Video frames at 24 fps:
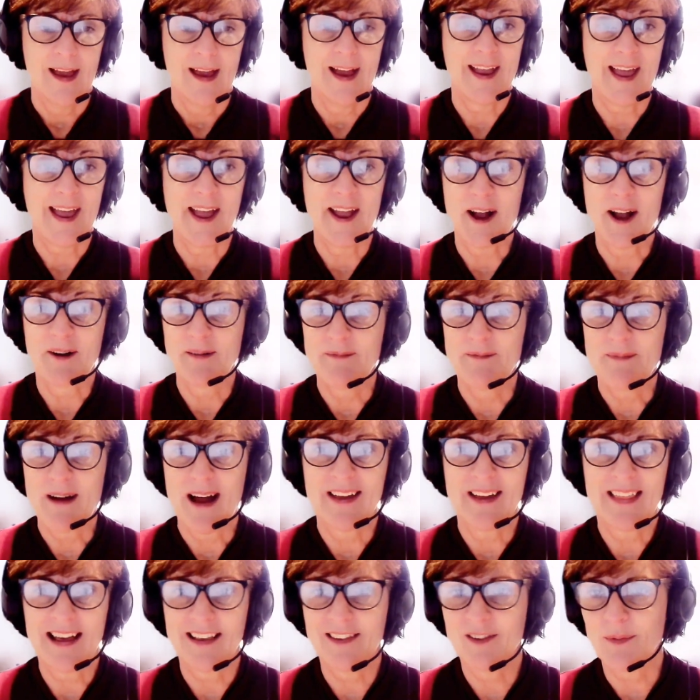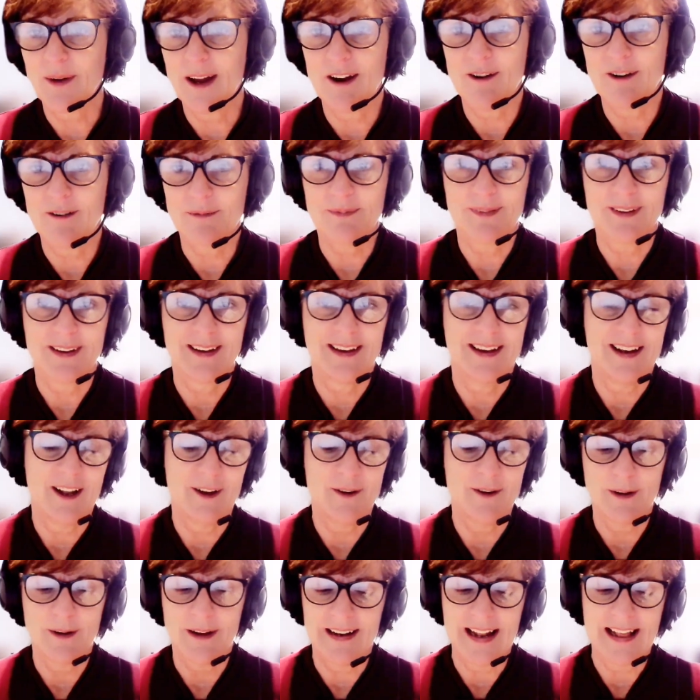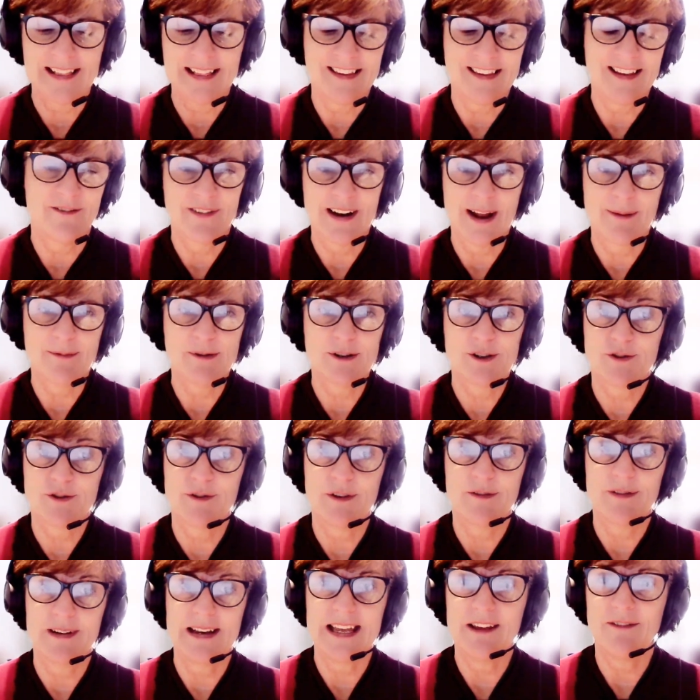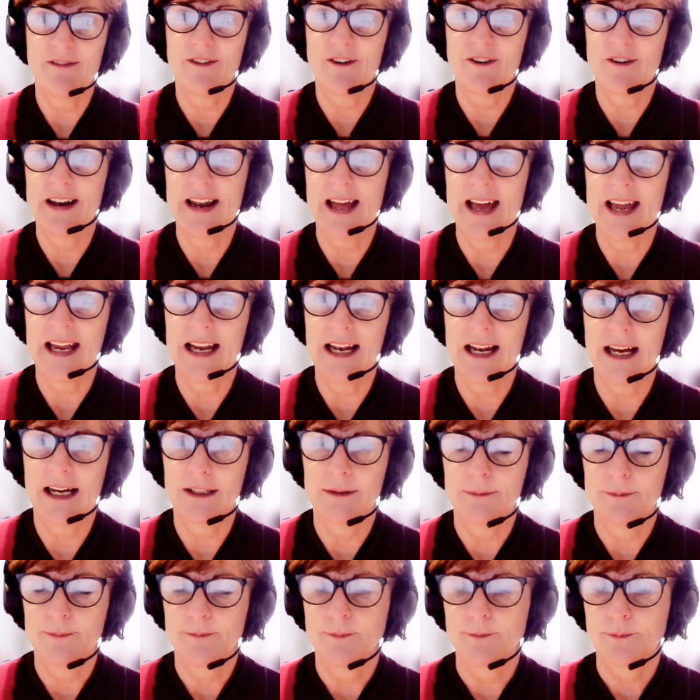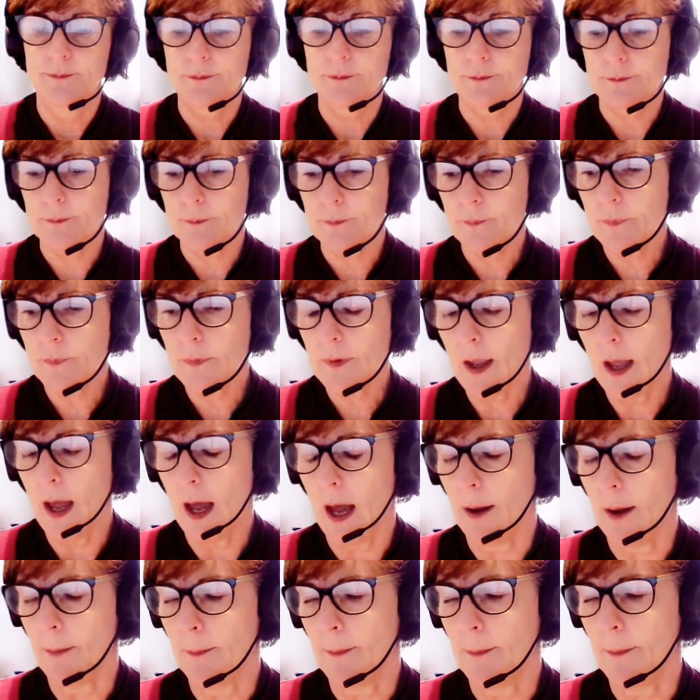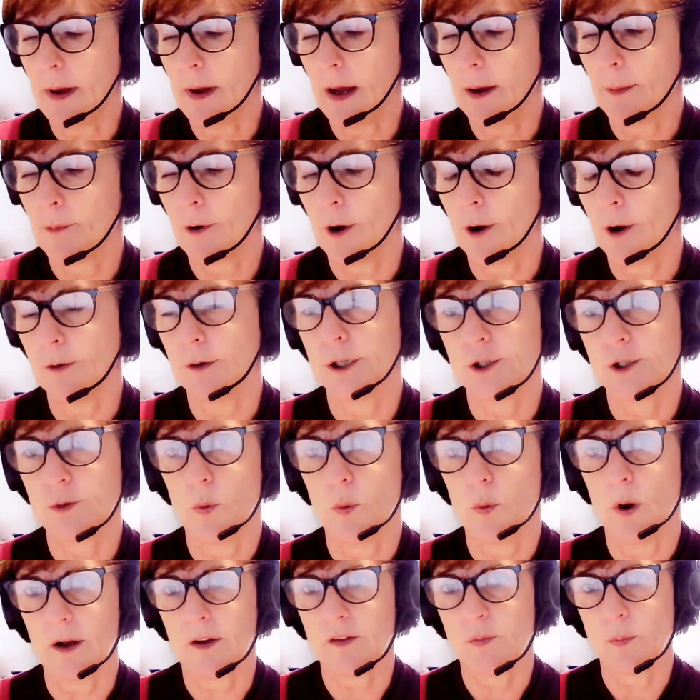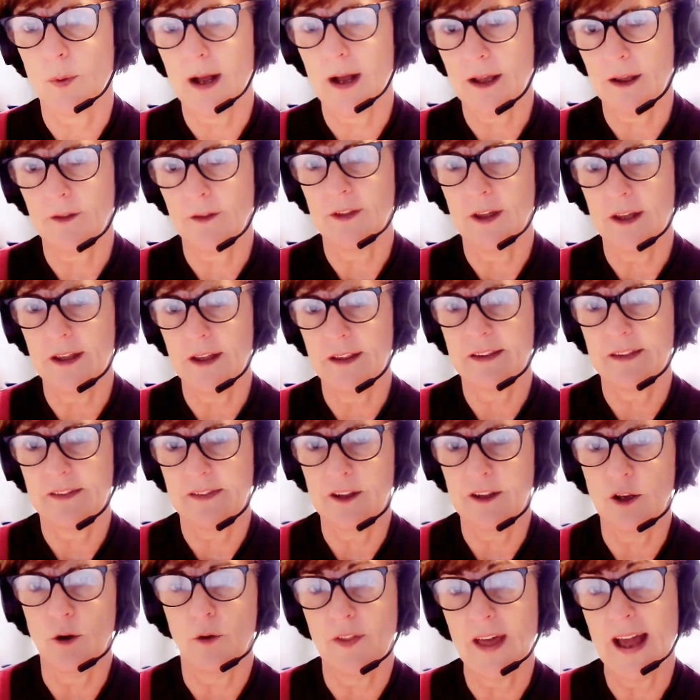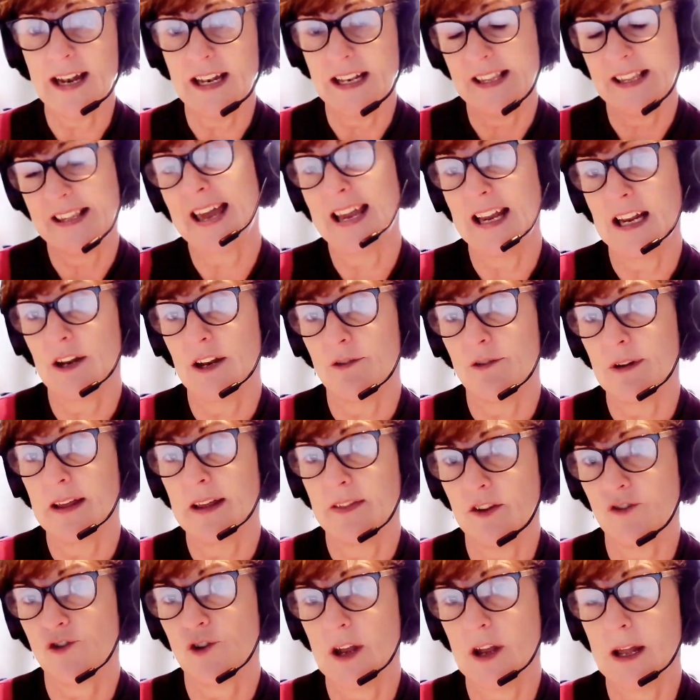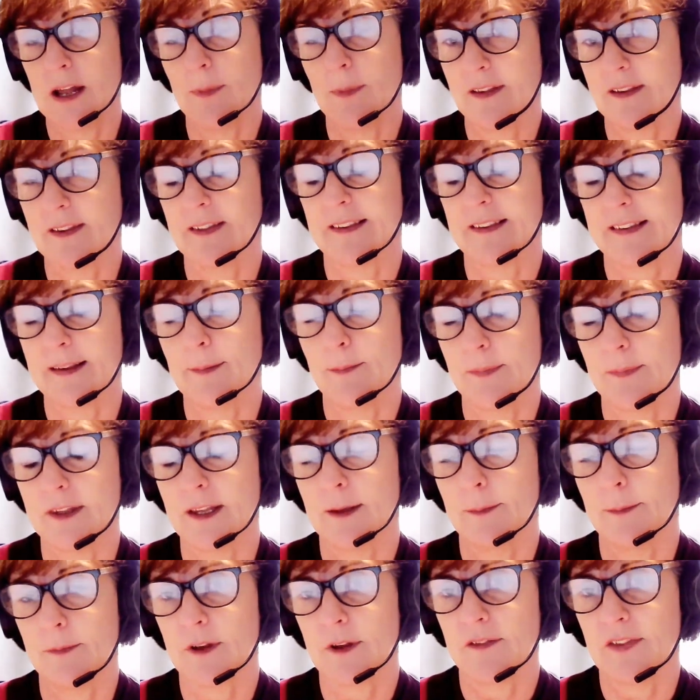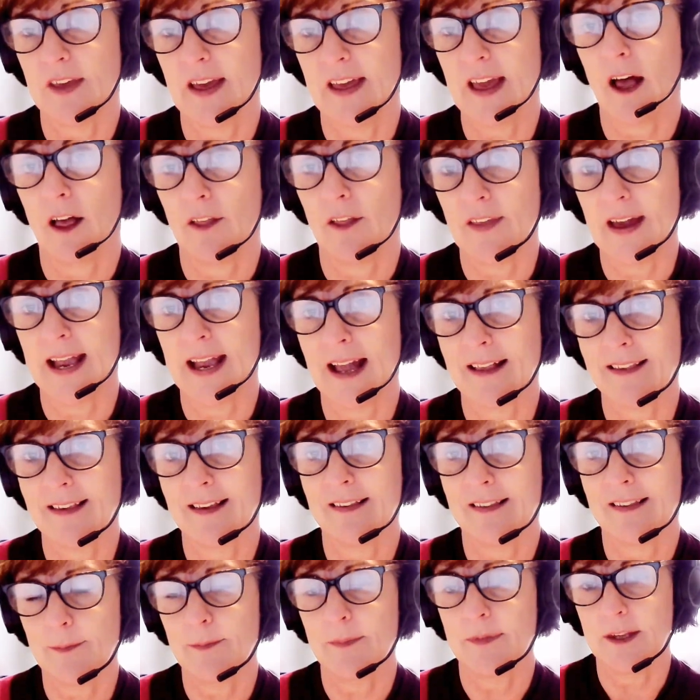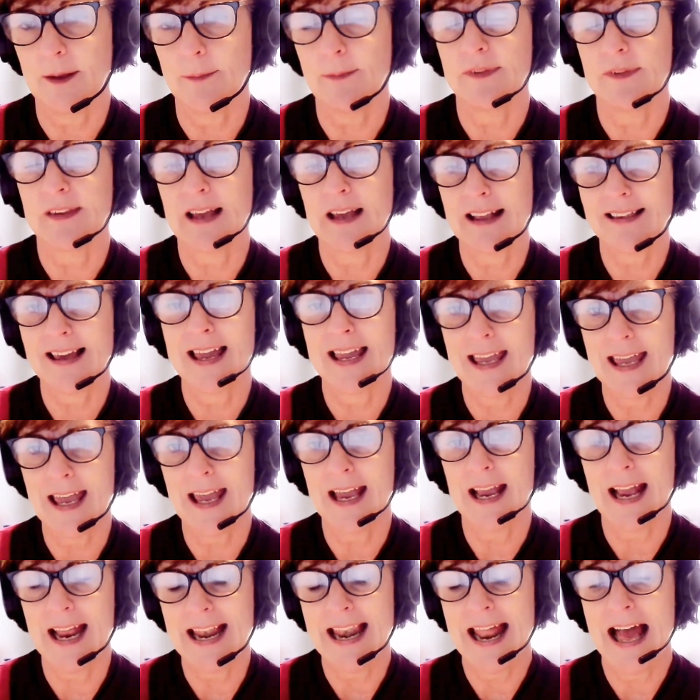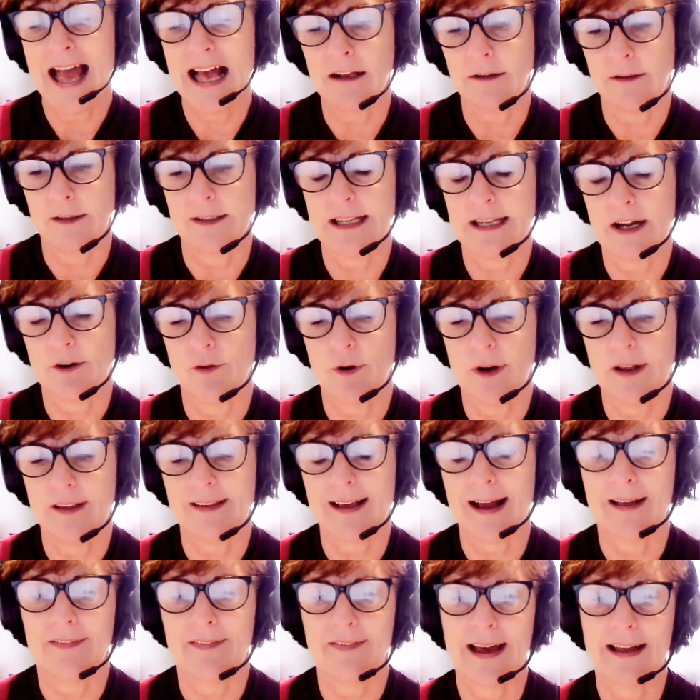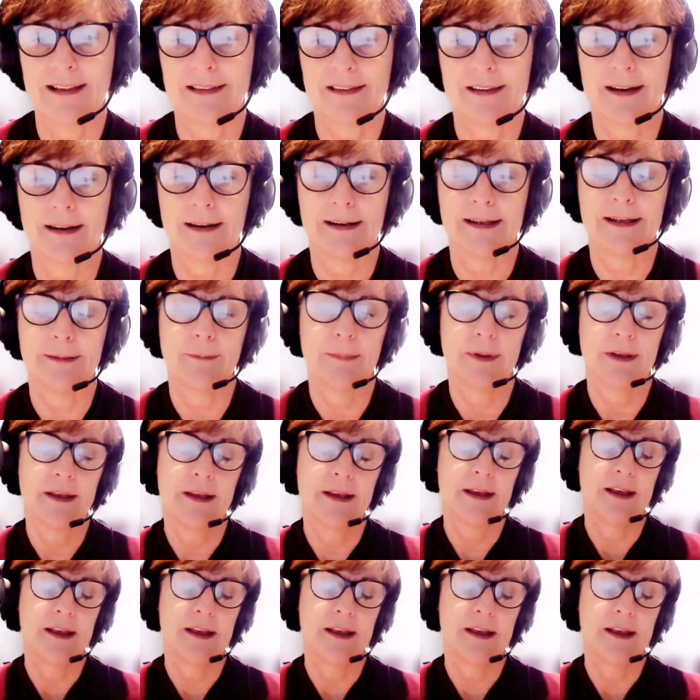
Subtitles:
Again, coming back, that's where, you know, an anti-inflammatory reliever inhaler approach works well, that you're then tailoring the treatment to the symptoms. So if they are then getting symptoms, they're taking inhaled steroids at that time,